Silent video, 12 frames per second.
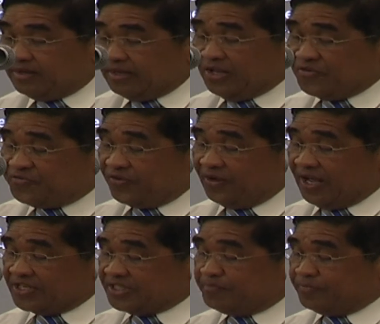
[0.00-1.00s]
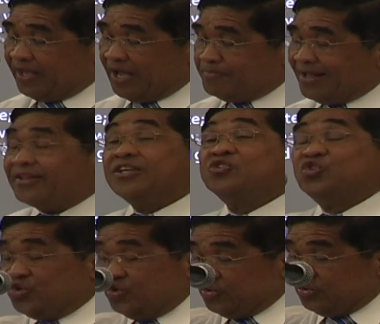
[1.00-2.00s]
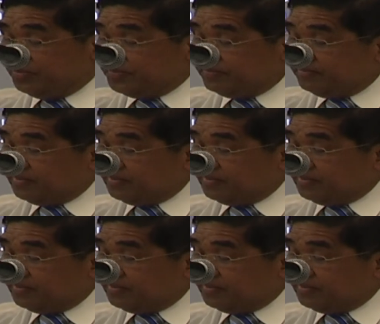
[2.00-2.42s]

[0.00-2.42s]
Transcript: and feel as if they have nothing to do.